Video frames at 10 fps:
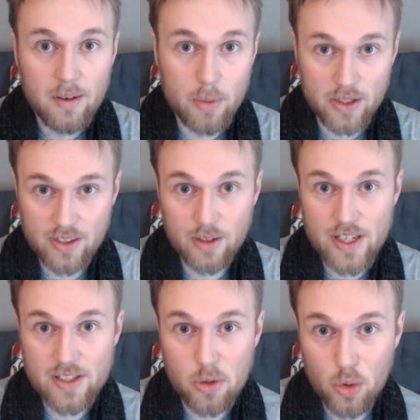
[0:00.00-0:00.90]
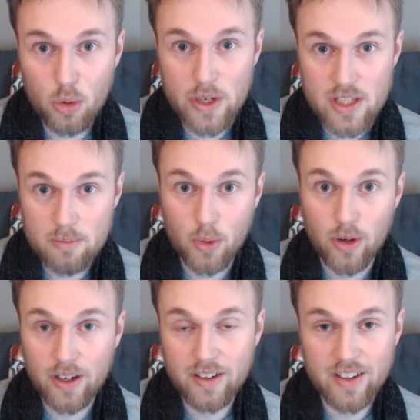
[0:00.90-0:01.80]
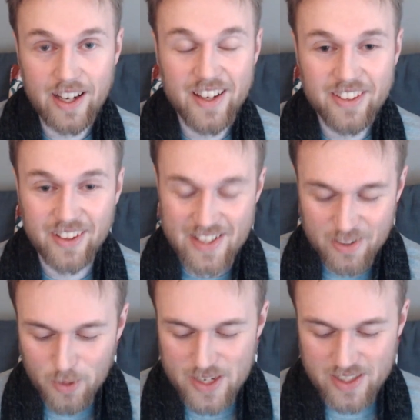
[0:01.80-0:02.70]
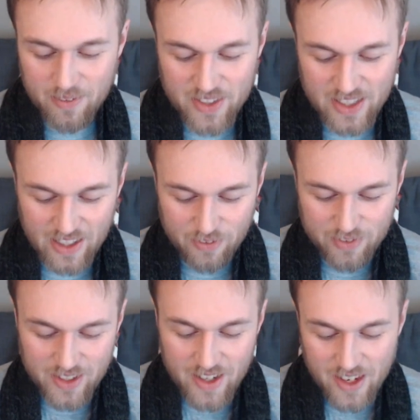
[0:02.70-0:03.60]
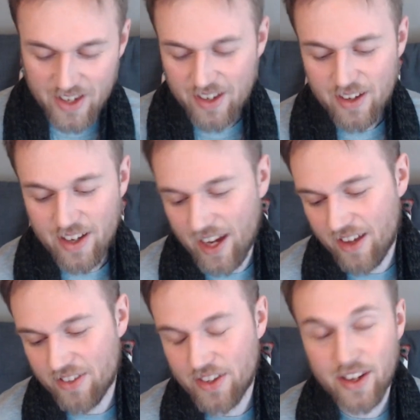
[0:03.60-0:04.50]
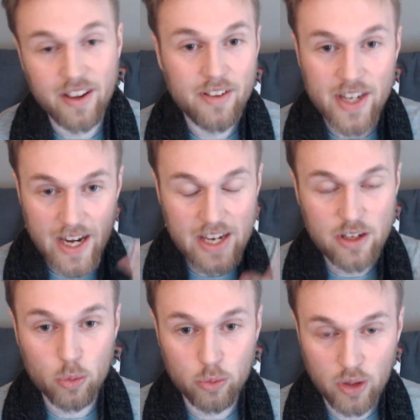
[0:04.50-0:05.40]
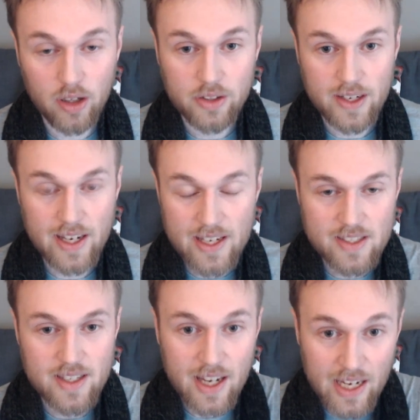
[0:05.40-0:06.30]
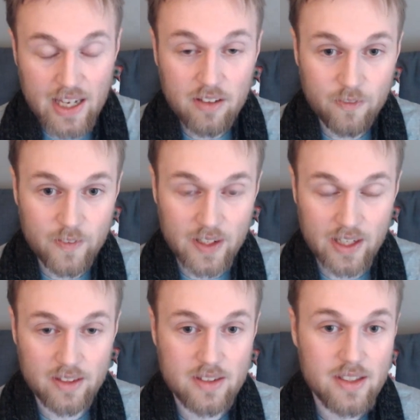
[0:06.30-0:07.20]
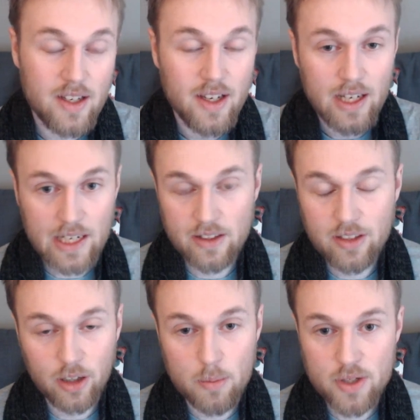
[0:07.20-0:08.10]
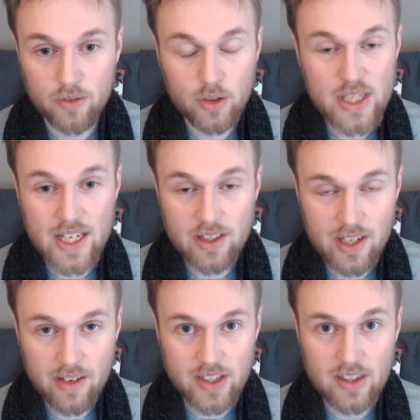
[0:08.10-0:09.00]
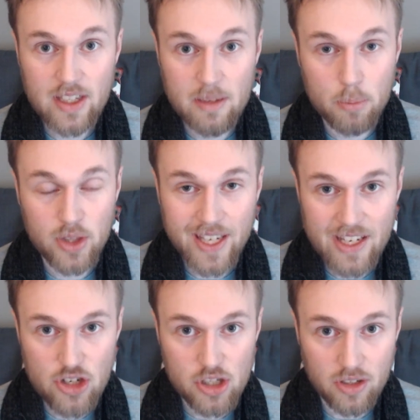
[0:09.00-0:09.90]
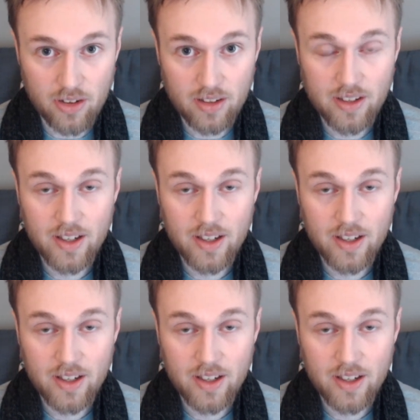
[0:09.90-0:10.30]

But there is always more. There is always something left. And uh, the inner world is infinite in terms of creativity and potential.